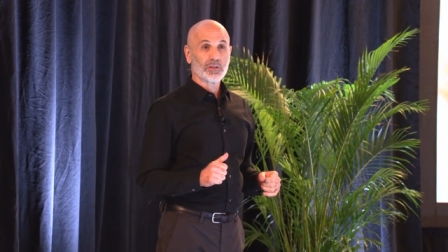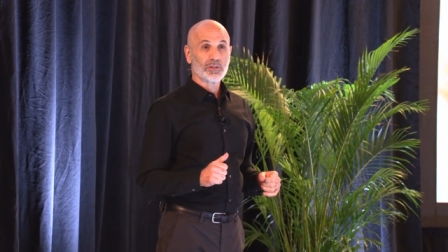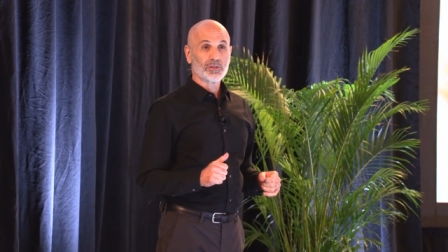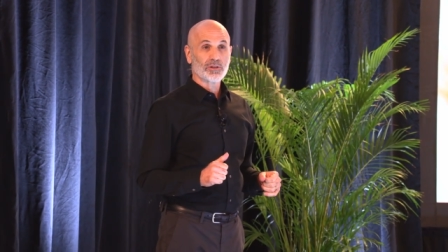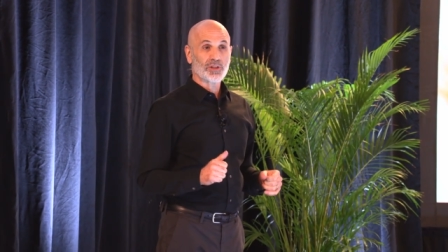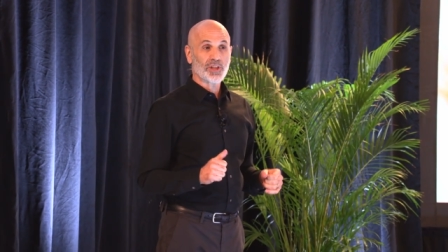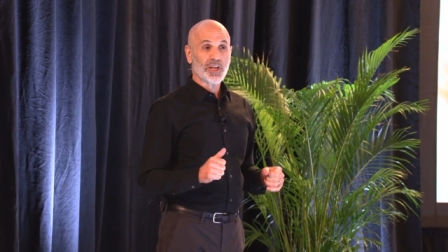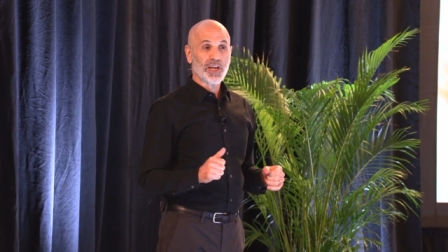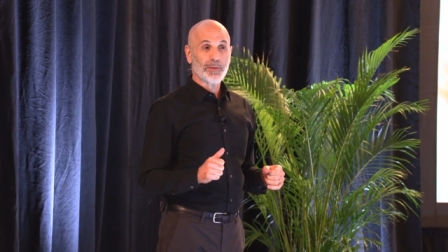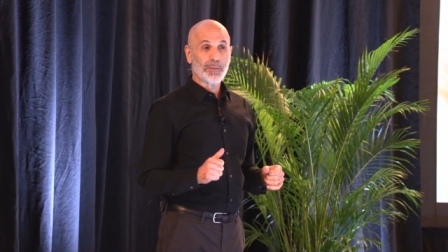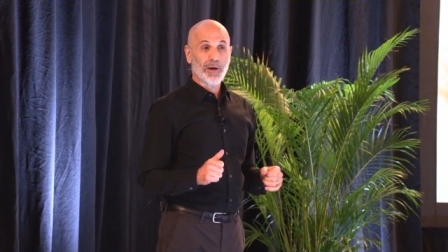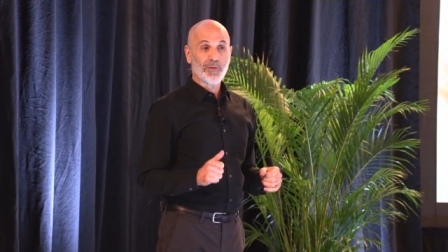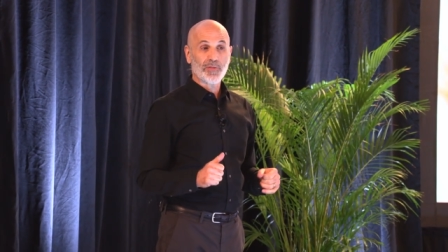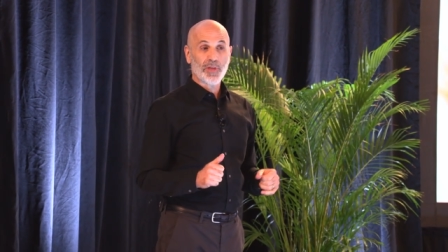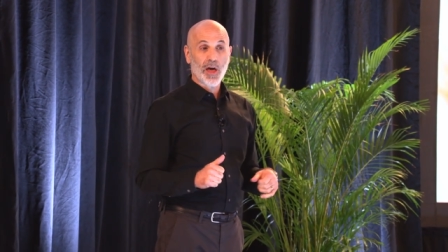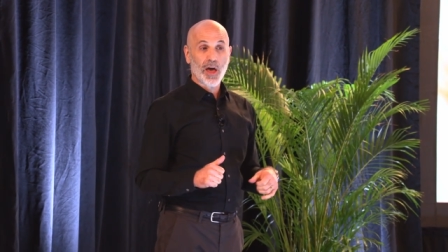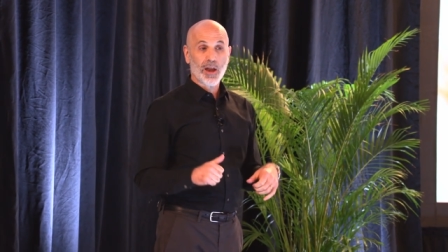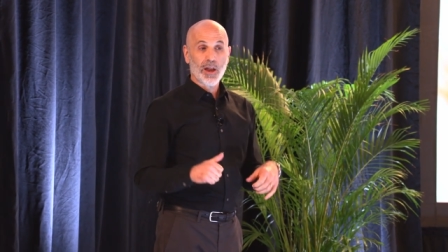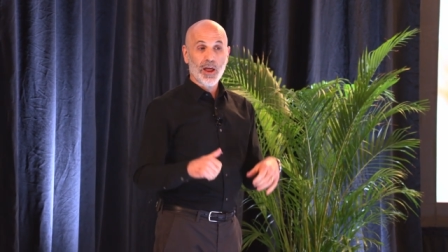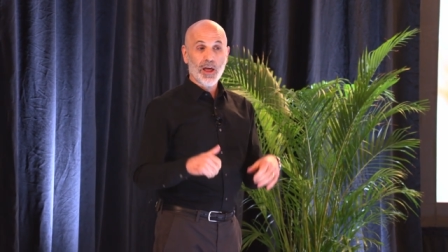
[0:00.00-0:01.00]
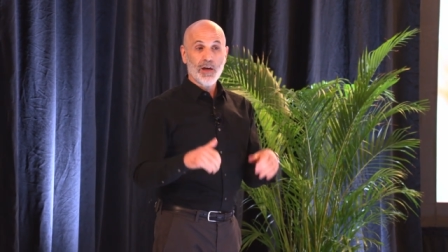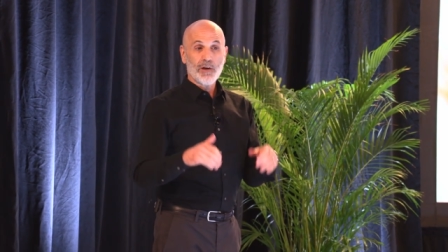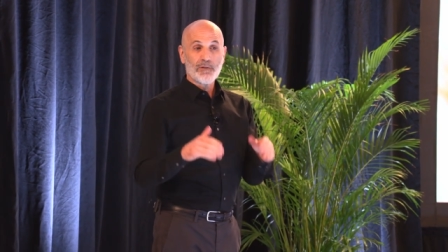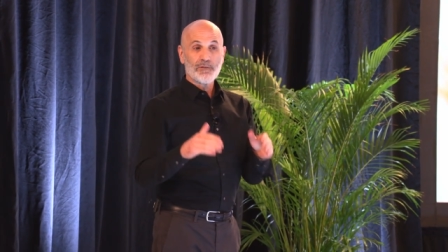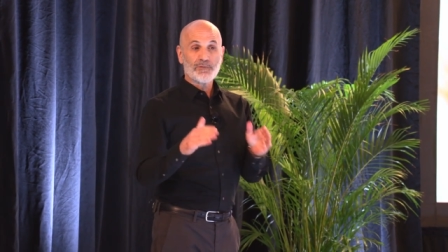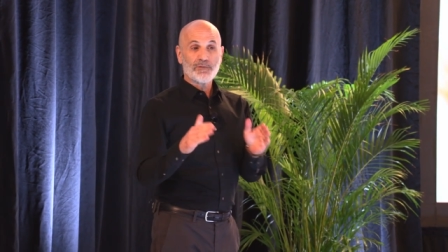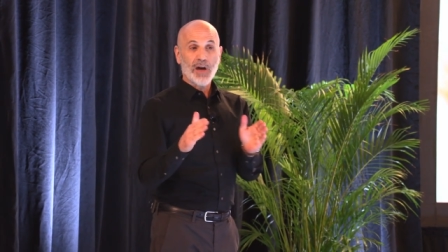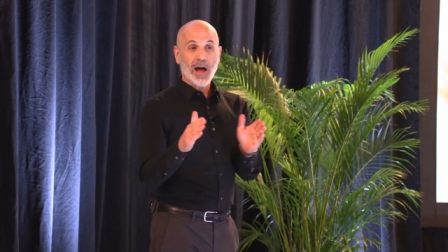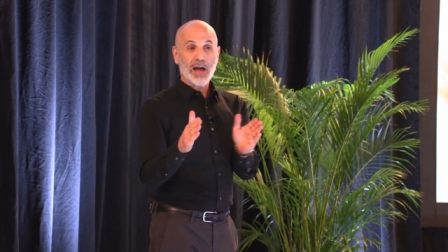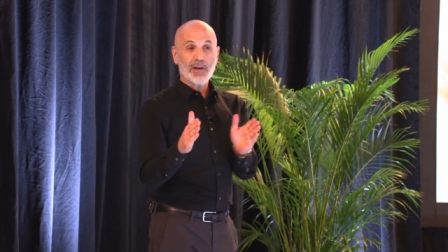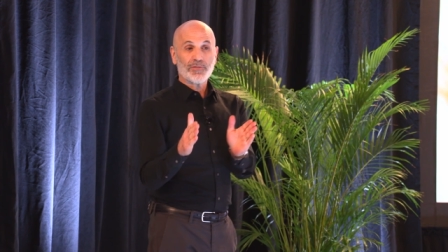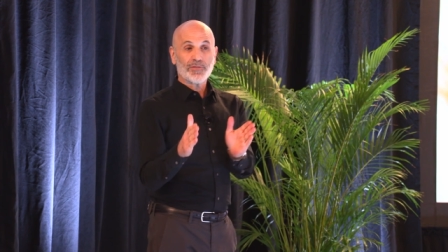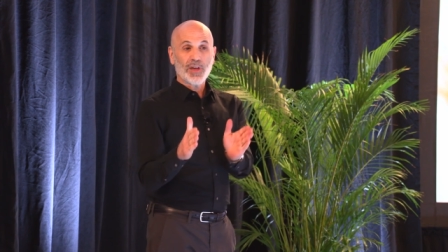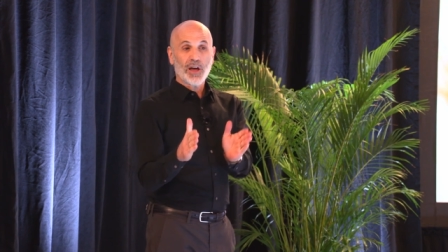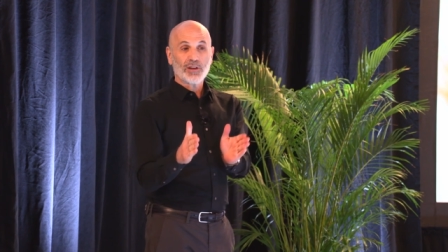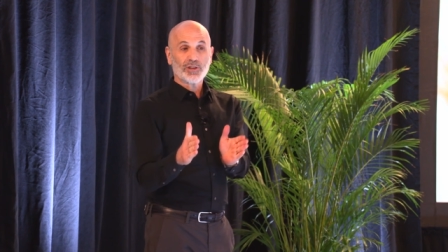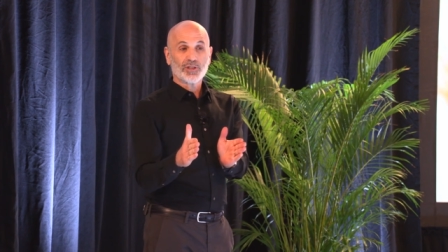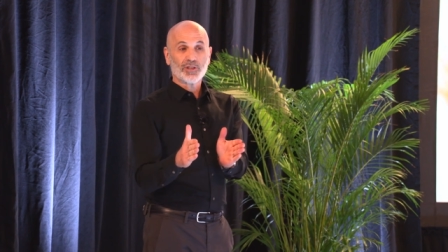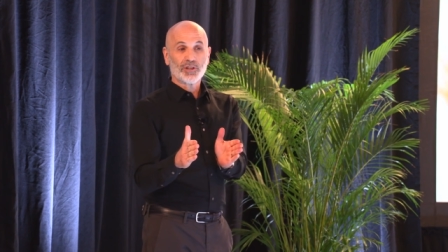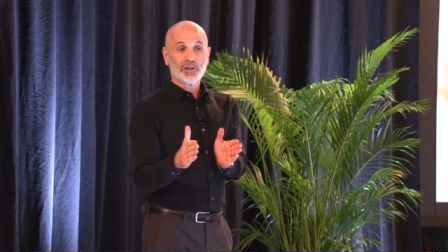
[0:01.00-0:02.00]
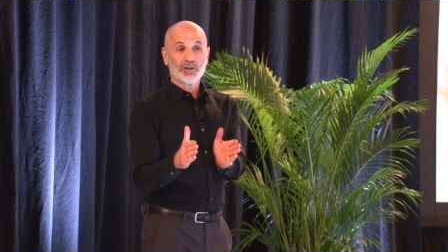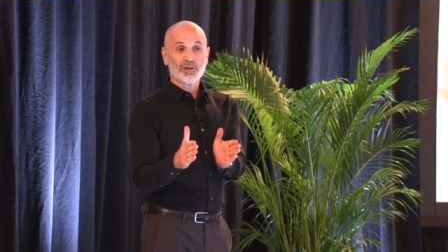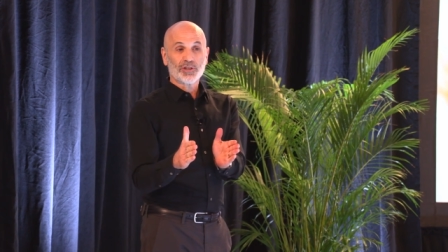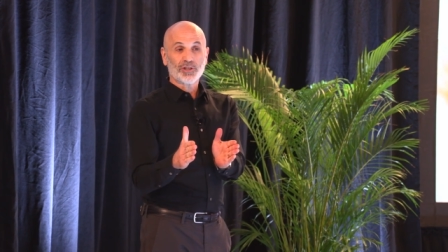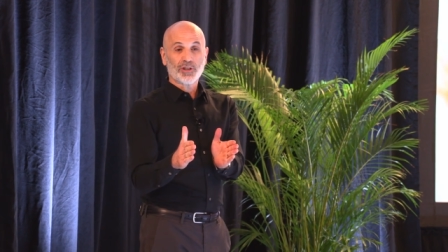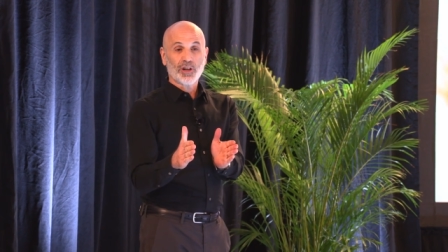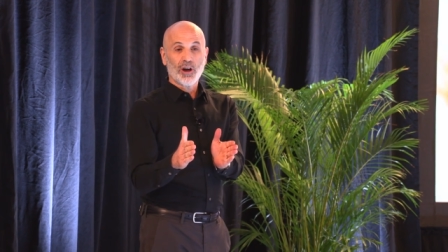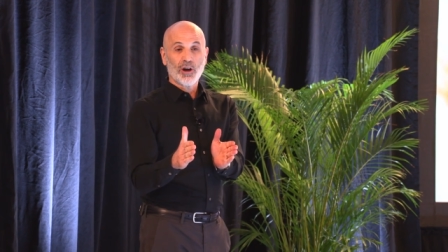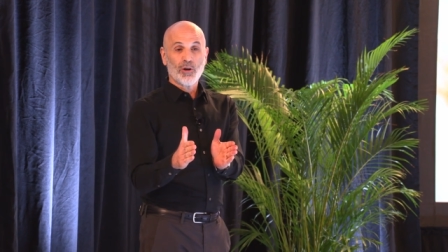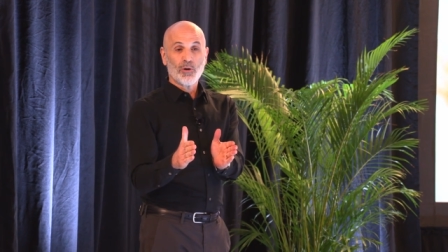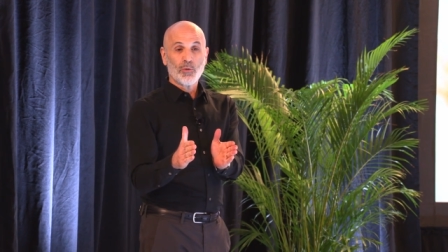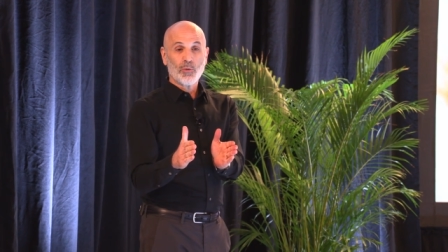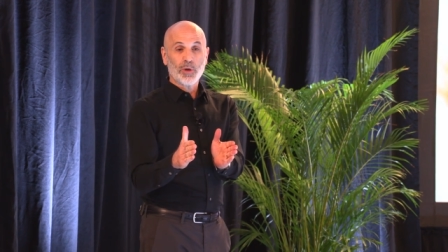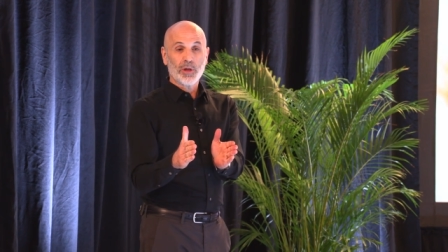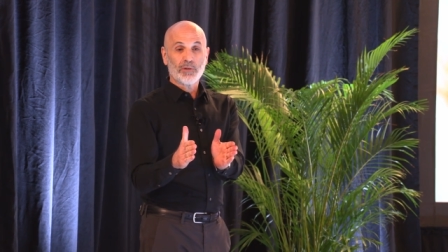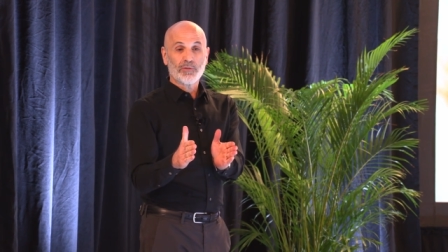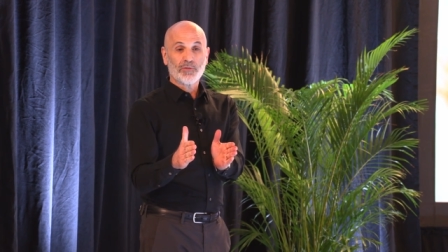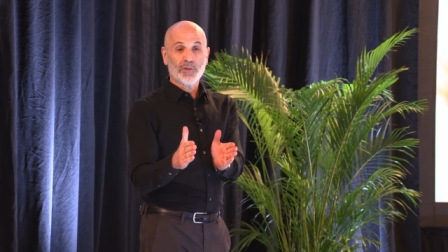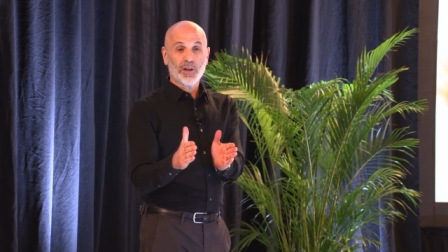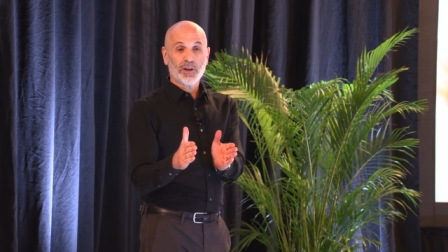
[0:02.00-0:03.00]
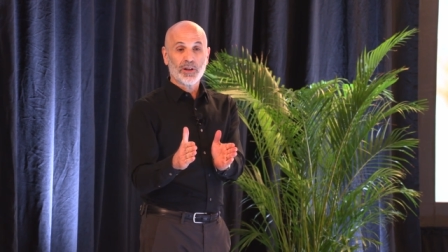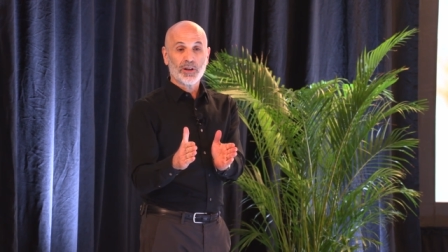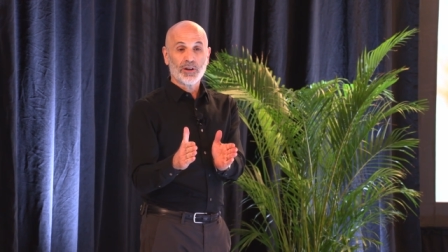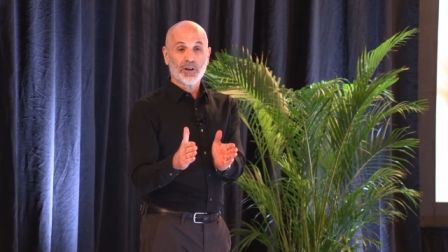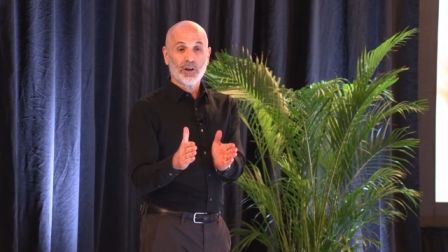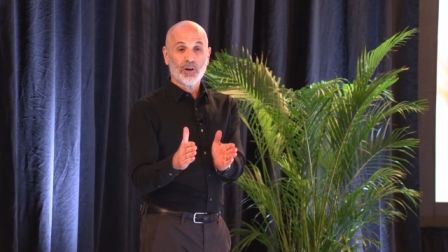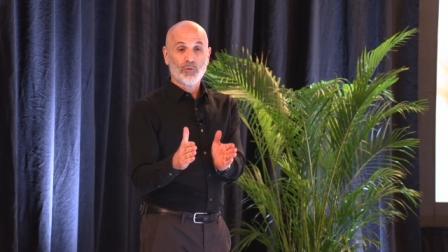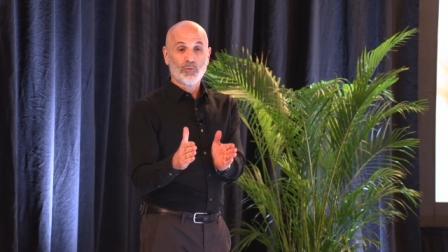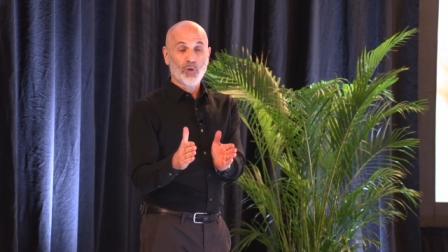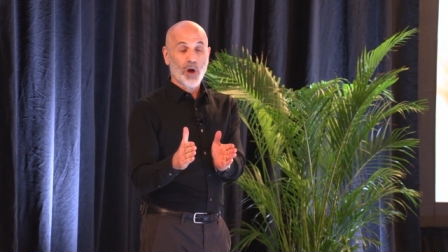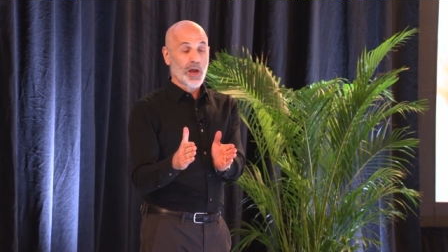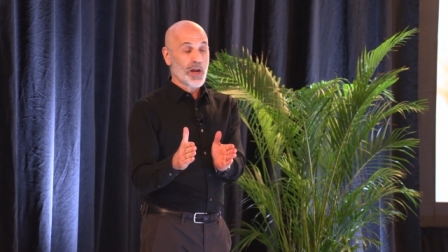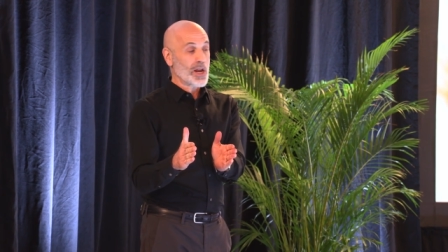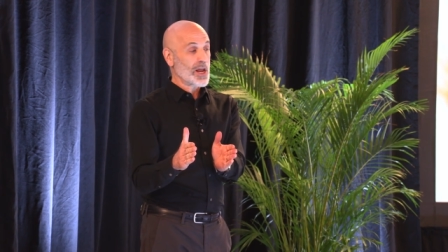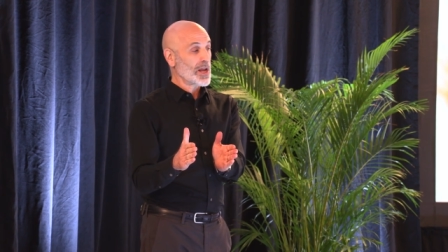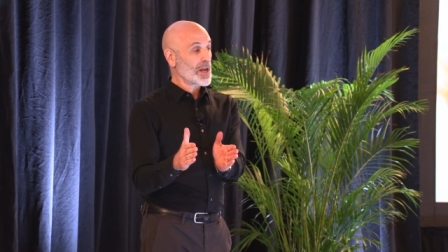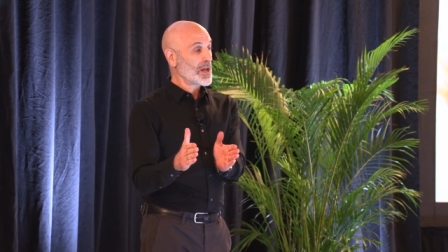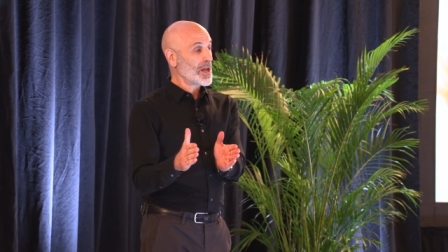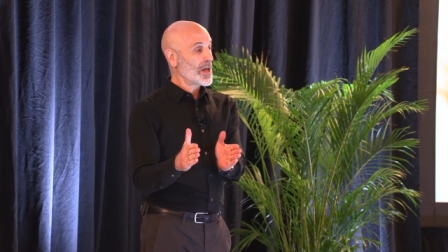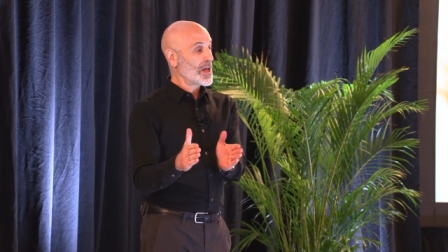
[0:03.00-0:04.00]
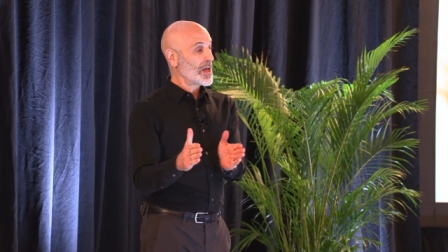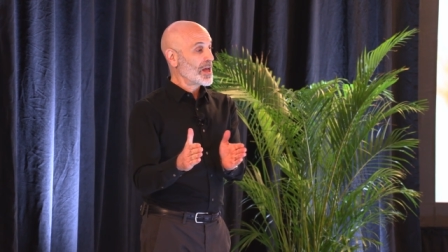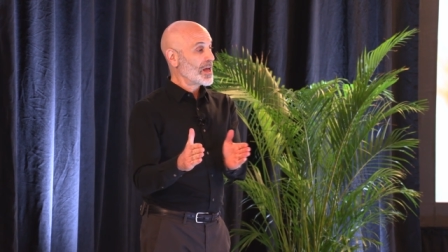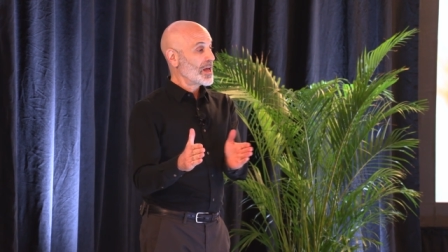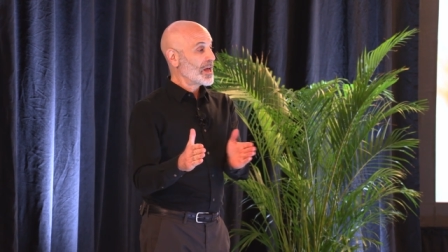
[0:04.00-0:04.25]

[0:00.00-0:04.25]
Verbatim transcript: So think about that. 5,000 years ago, we invented writing.